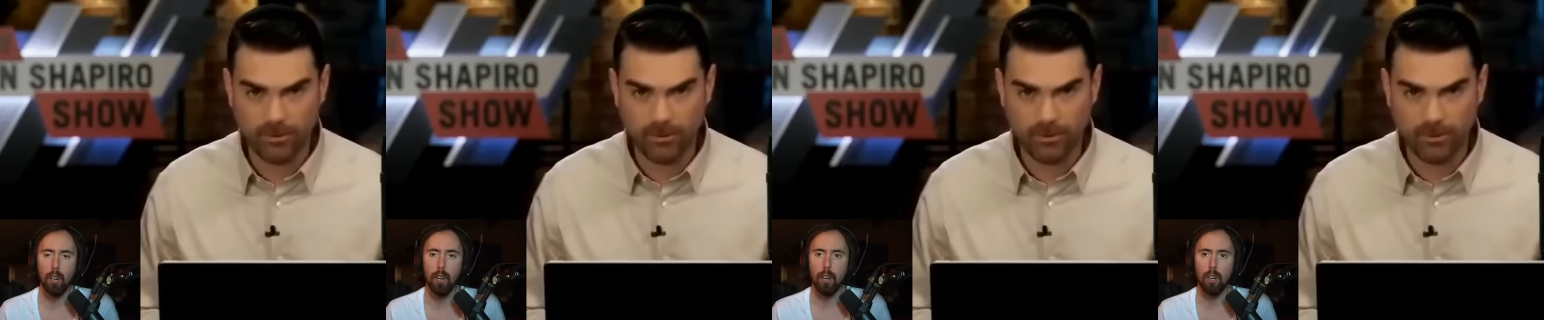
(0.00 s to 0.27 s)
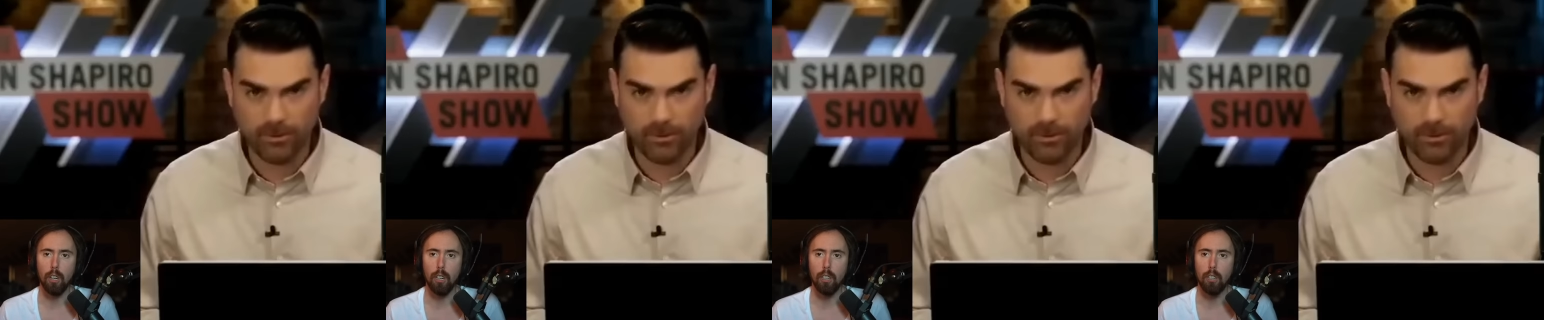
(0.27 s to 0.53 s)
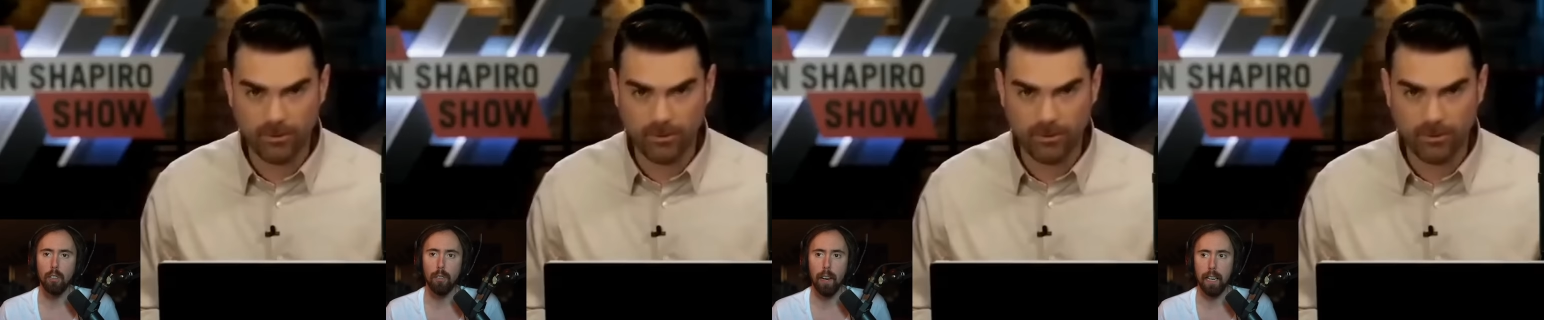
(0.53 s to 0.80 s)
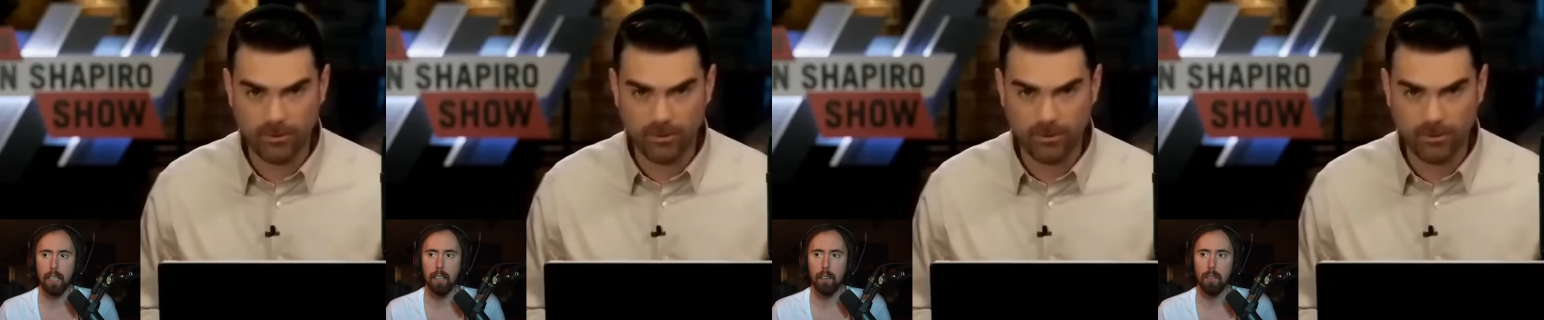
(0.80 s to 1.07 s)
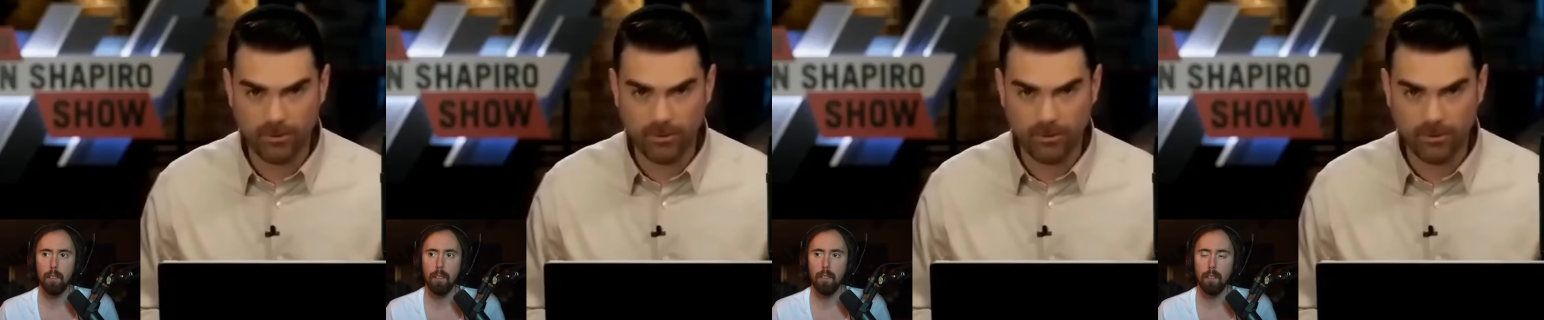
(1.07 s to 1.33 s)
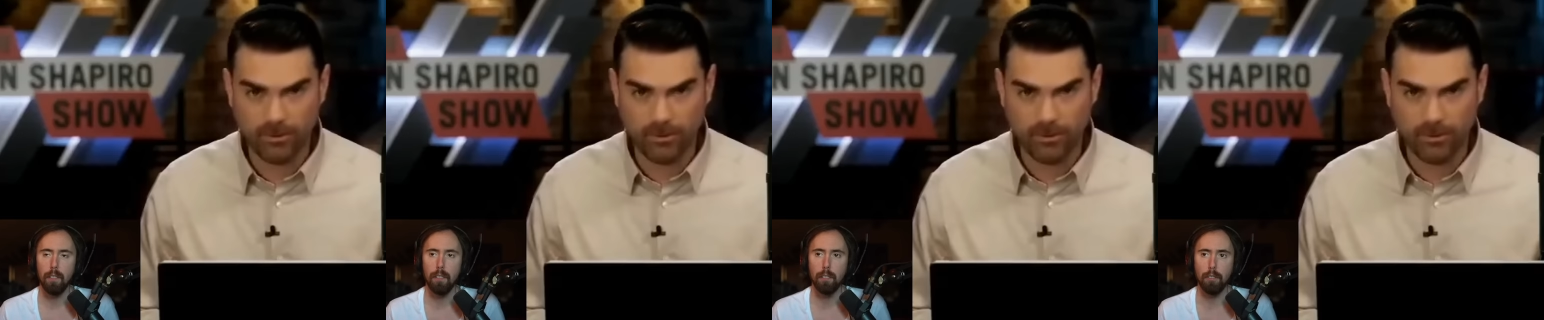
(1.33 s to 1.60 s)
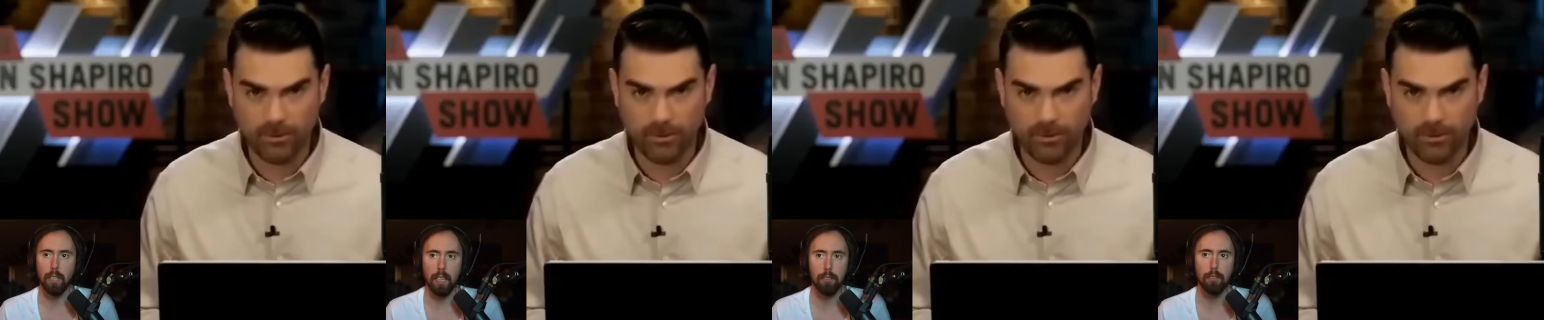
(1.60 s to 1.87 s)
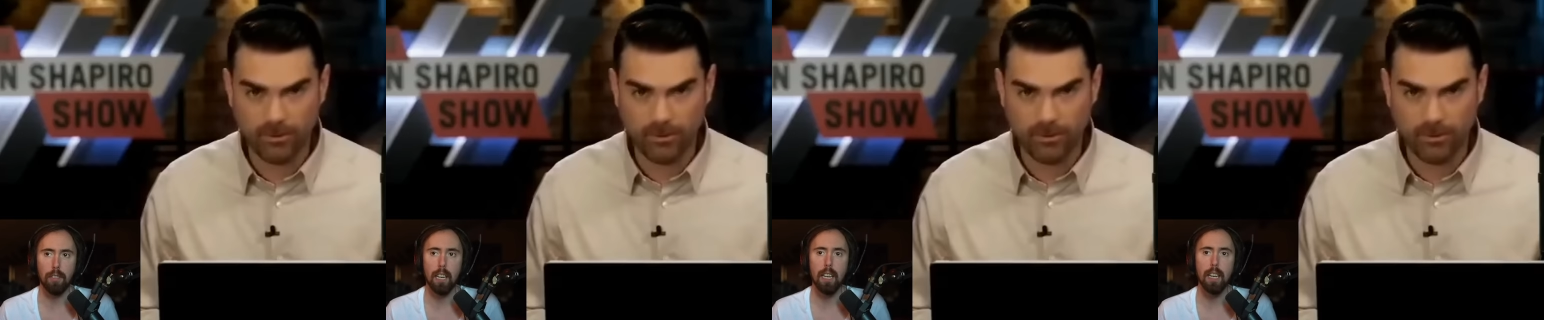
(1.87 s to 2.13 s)
Speaker 1: are like
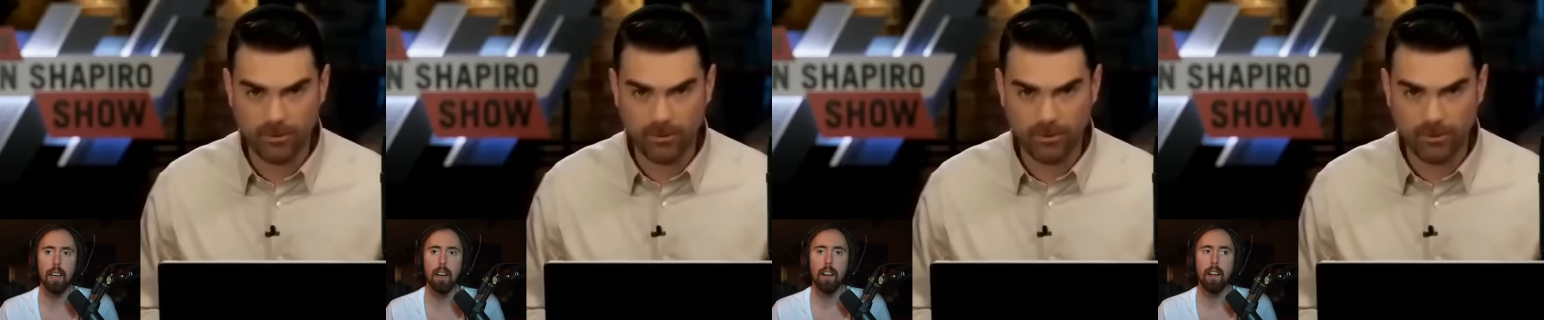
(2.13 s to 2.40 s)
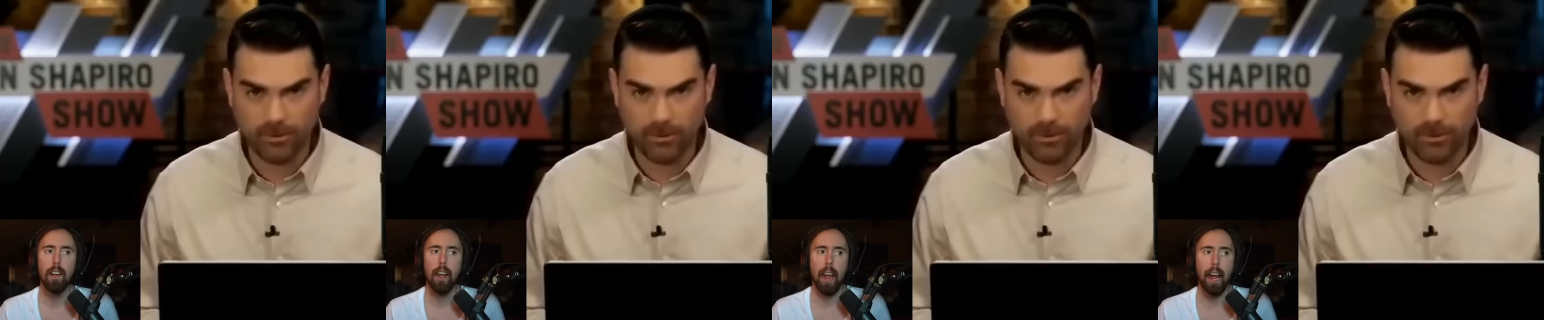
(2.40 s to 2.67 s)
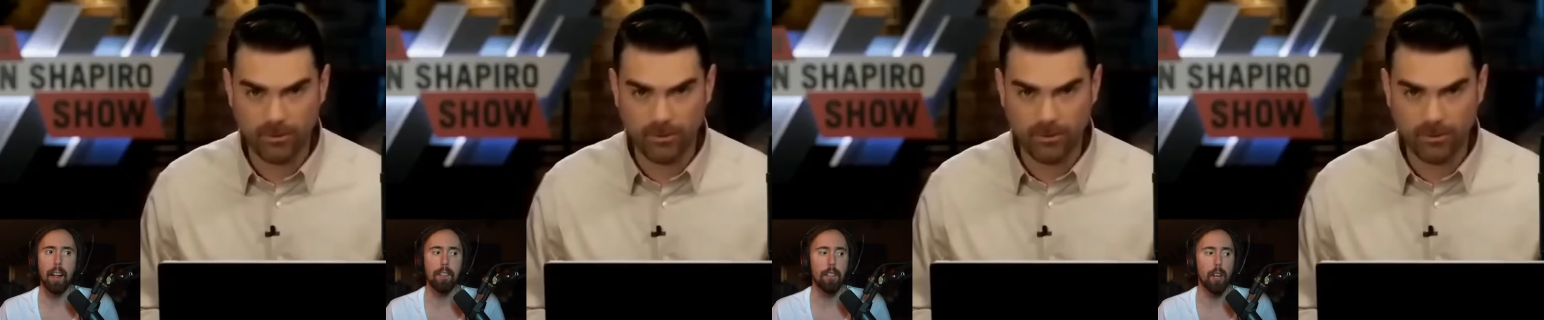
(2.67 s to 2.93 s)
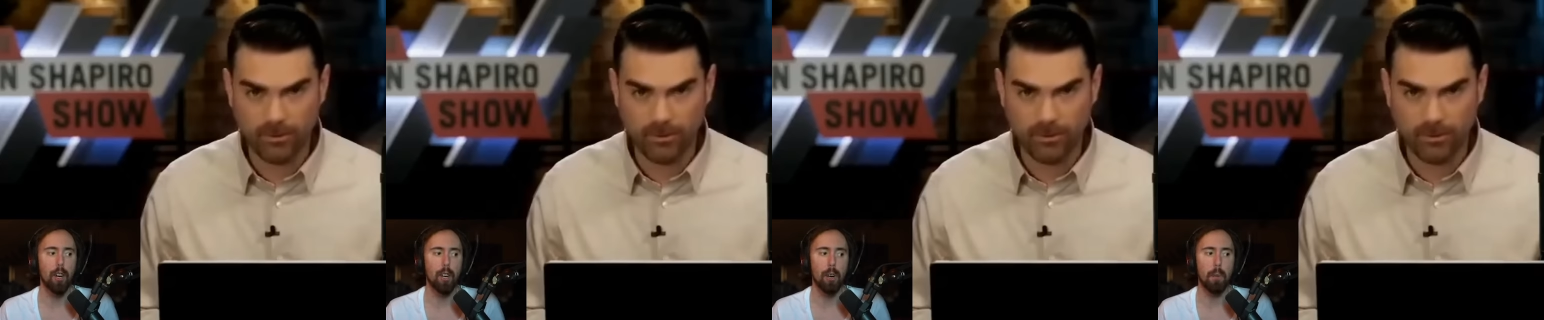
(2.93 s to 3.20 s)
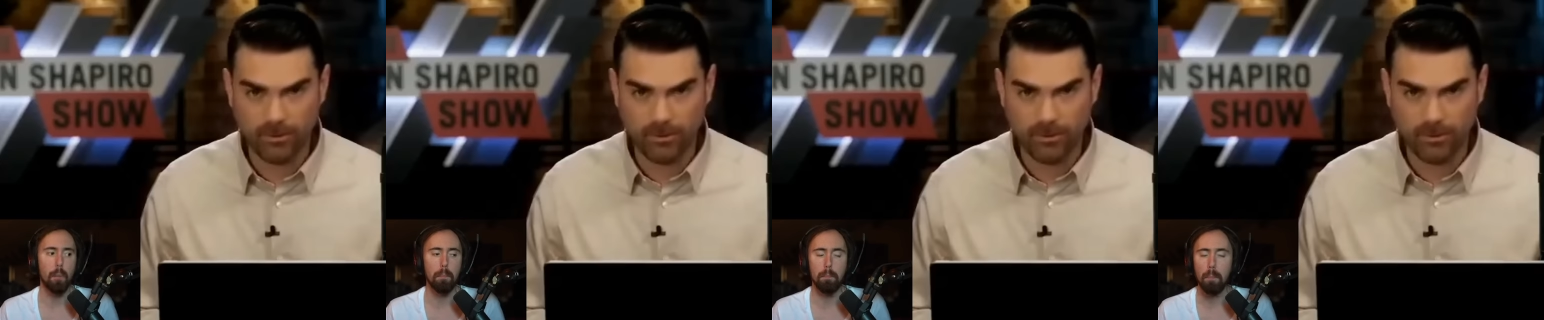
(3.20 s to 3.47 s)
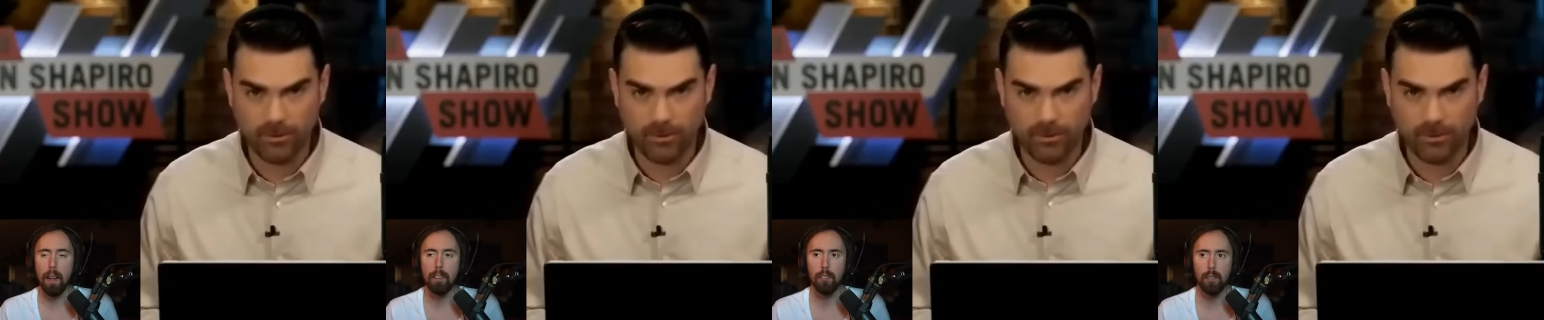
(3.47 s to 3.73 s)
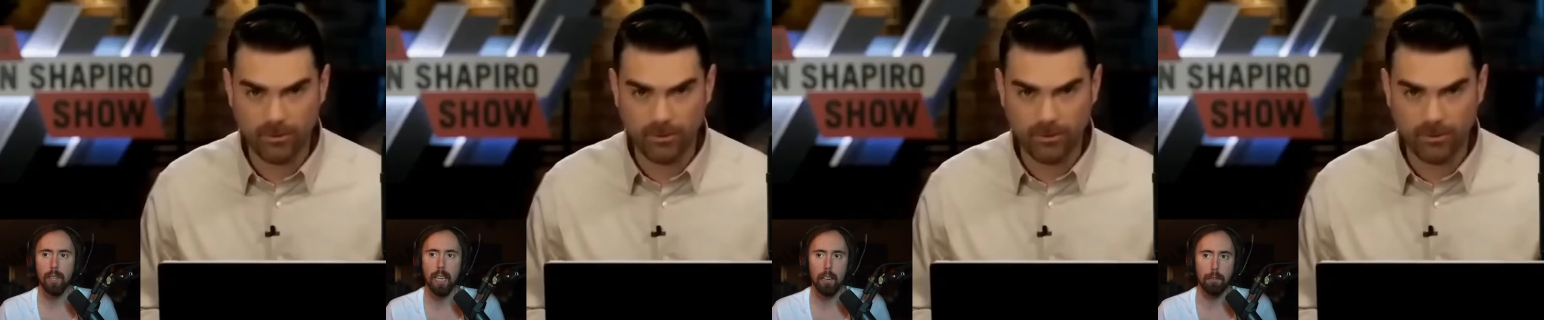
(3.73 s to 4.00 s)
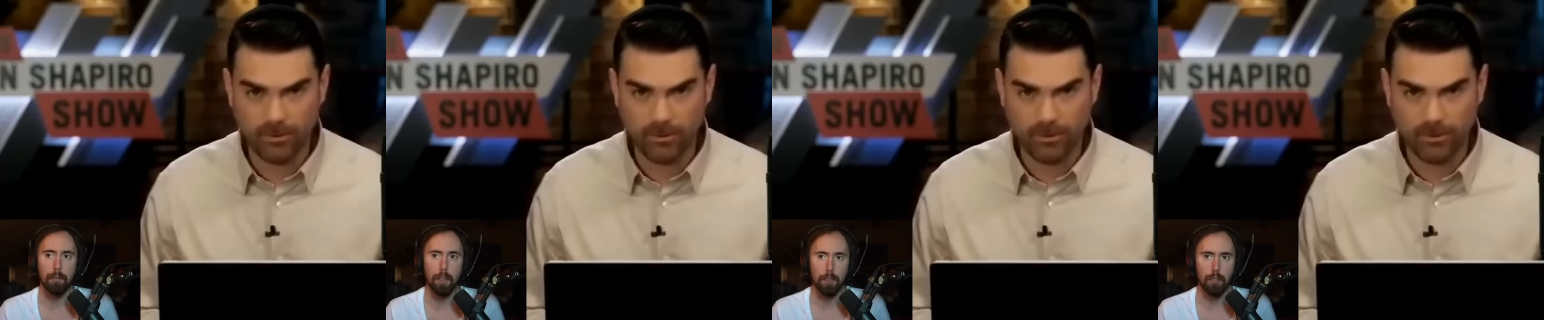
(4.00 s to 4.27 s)
sixty and they're mentally
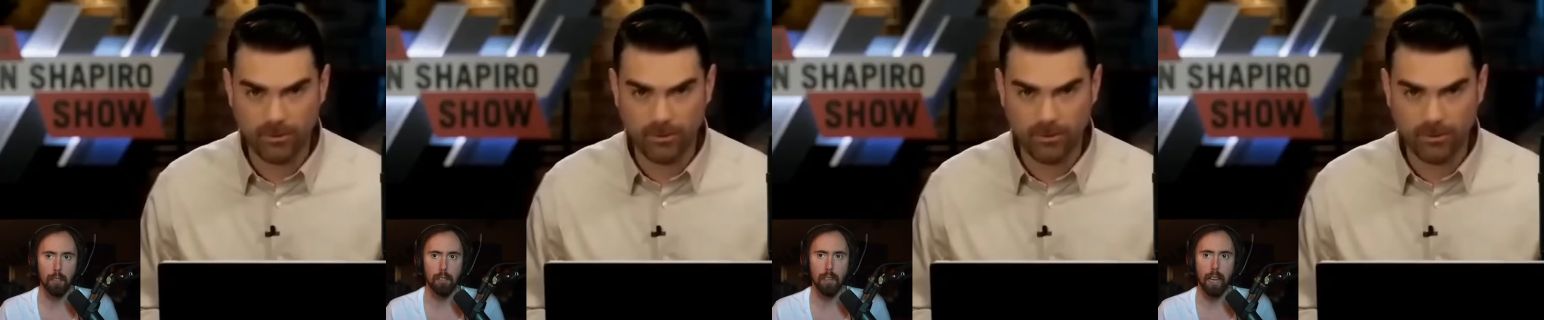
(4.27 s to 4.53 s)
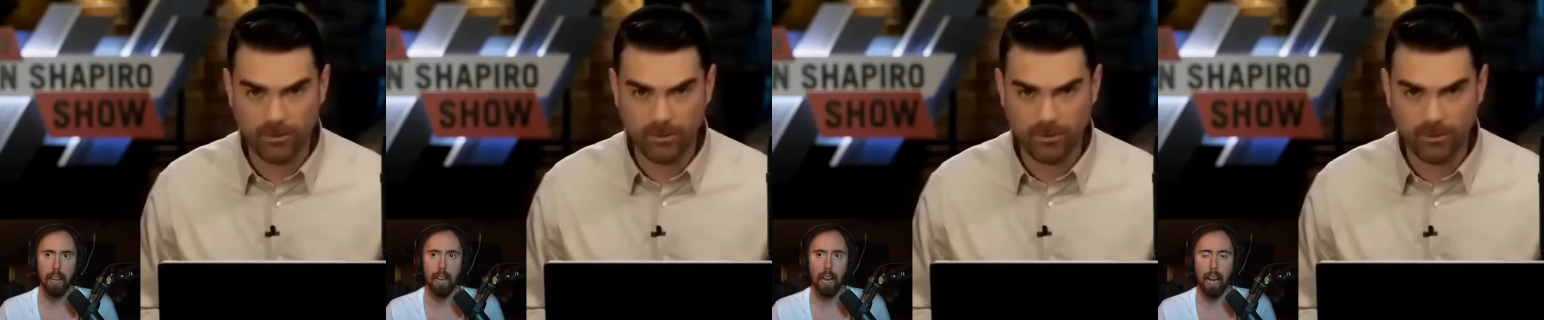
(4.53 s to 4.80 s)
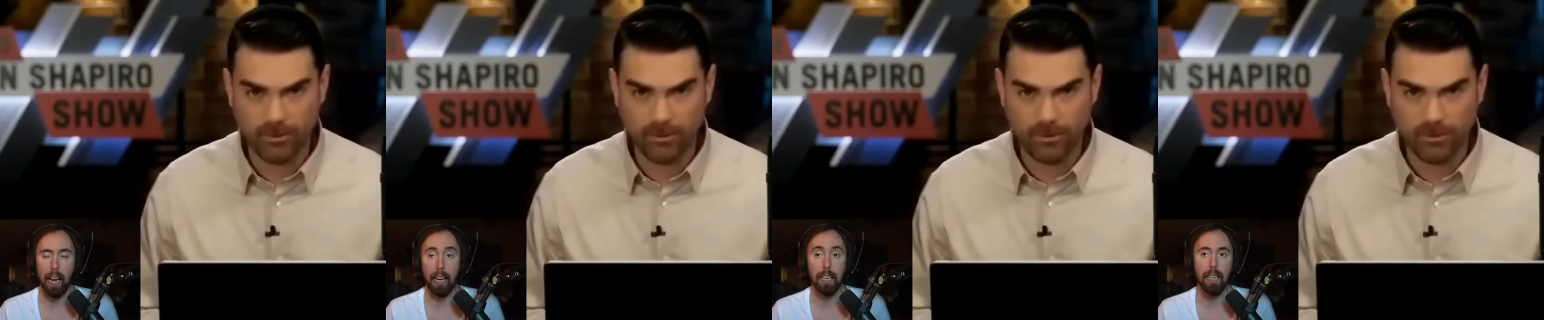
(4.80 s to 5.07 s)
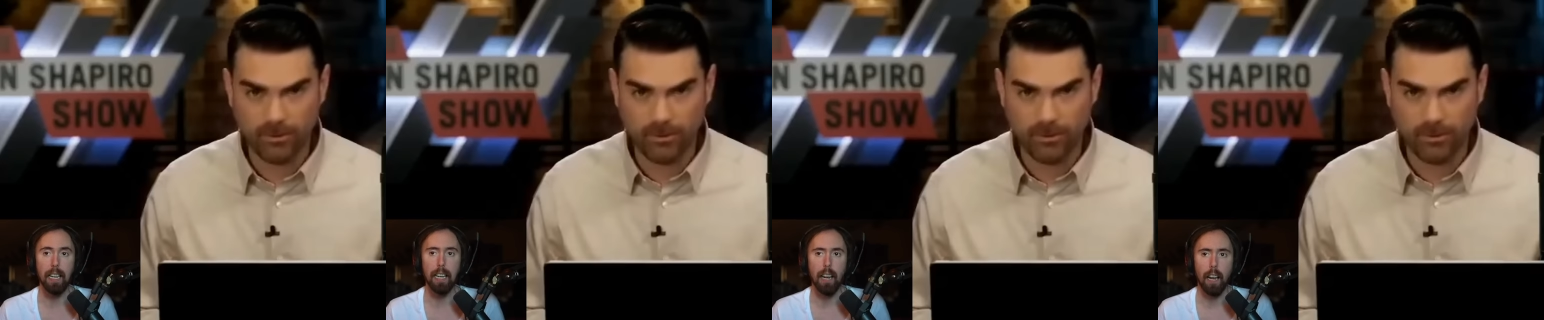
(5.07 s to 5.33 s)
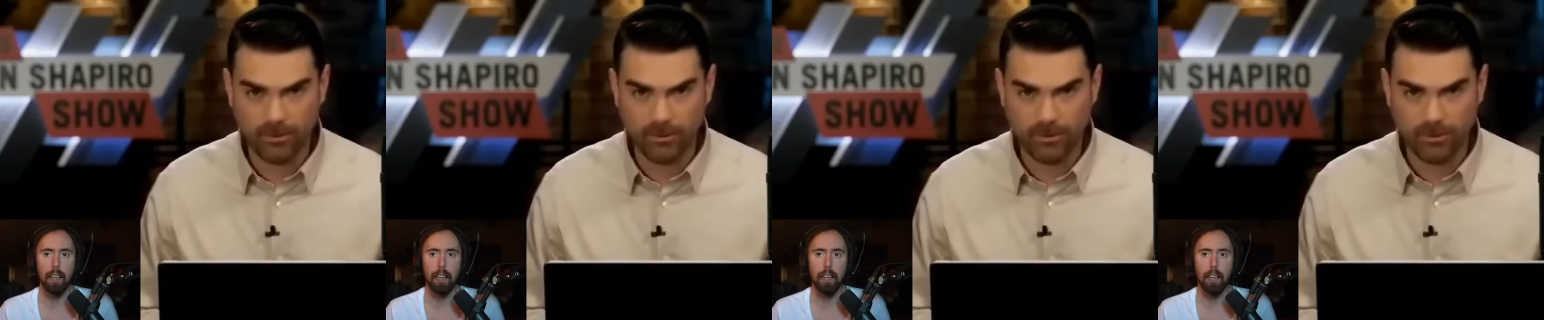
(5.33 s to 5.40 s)
and physically eighty.